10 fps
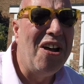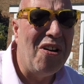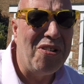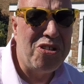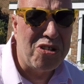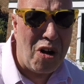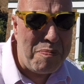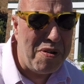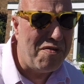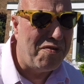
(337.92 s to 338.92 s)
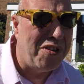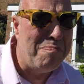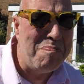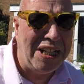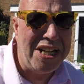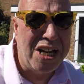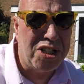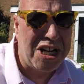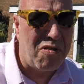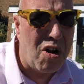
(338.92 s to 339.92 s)
on top of the
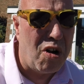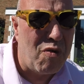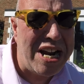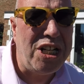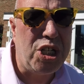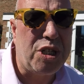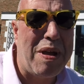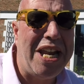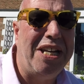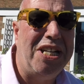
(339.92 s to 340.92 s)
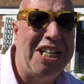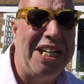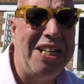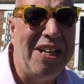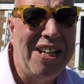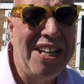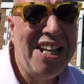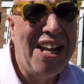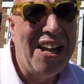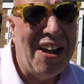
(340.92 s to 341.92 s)
millions they're already spending
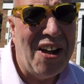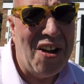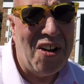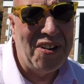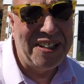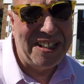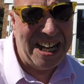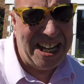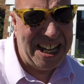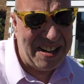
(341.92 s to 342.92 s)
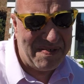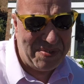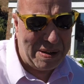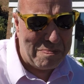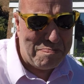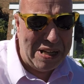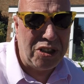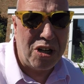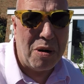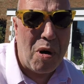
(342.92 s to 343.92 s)
on
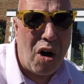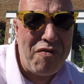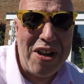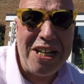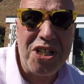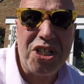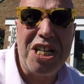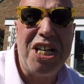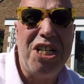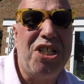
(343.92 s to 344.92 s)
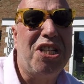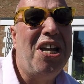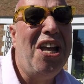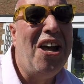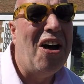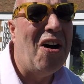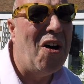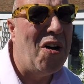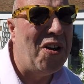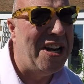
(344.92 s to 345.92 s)
building up more fences,
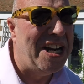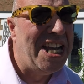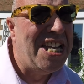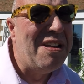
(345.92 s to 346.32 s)
on